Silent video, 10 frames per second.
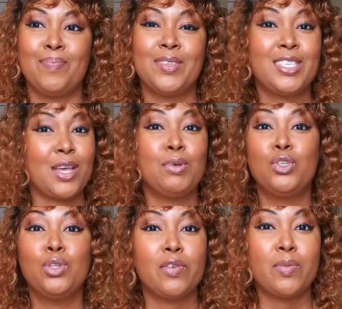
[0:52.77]
say what
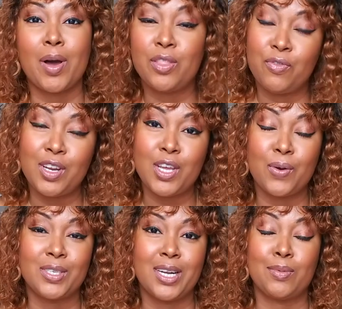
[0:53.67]
you love about the
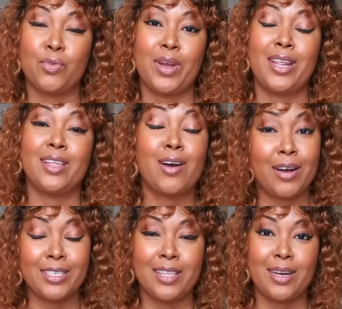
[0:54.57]
videos that I'm creating, the
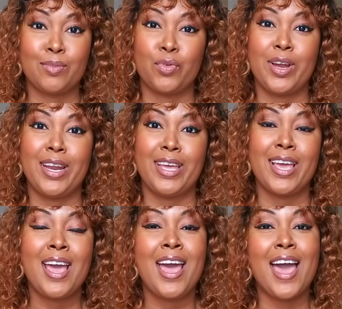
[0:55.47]
content that I'm
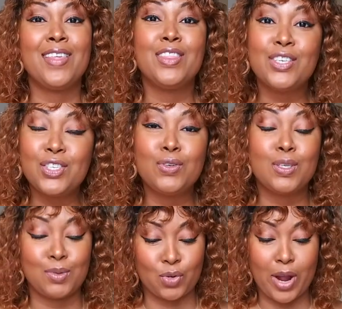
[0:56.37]
creating. And this new
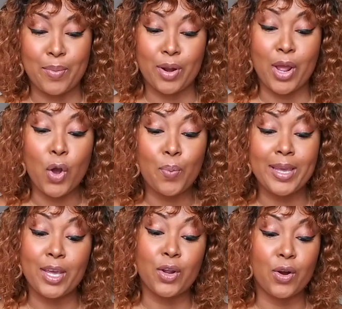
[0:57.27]
subscriber, and I hope I
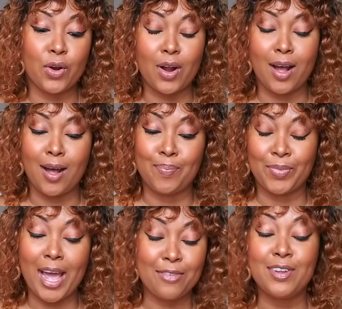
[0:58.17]
get her
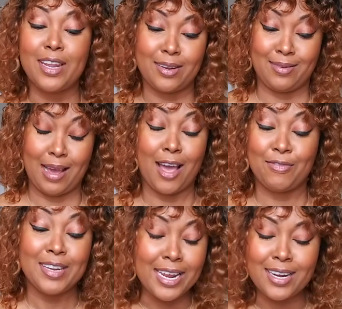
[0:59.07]

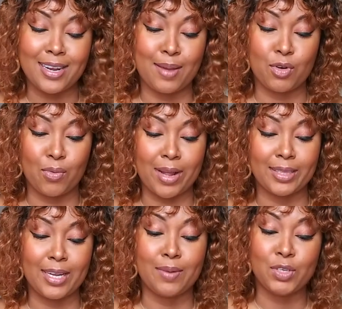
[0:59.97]
hyphenated name
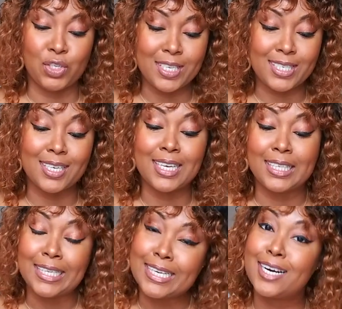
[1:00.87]
correctly, her name is Jessica
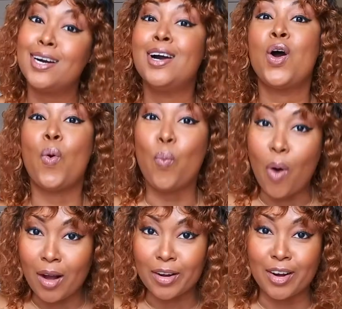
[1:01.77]
Kalinga
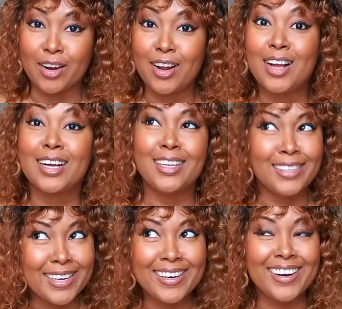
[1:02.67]
Walker.
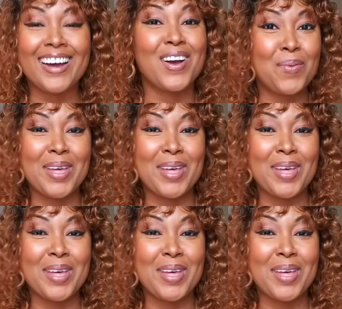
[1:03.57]
Kalinga, I hope